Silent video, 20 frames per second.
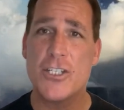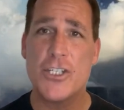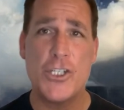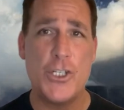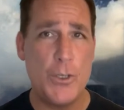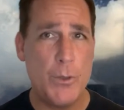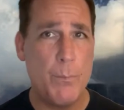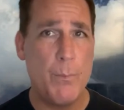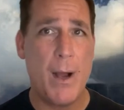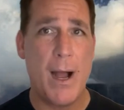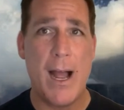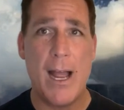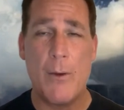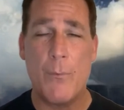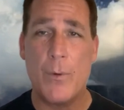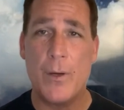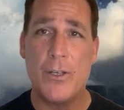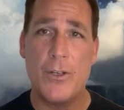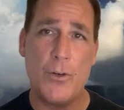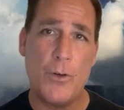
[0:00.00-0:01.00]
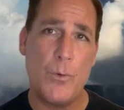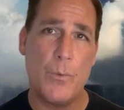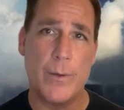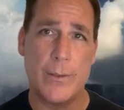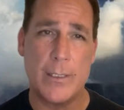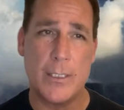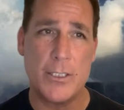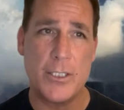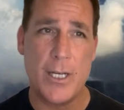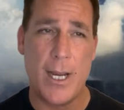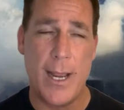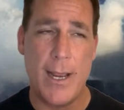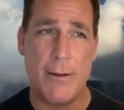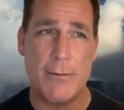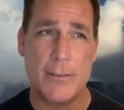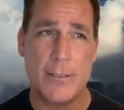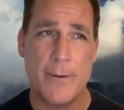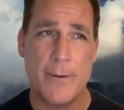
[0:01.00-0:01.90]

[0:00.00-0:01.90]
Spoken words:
you buy when you're with the child.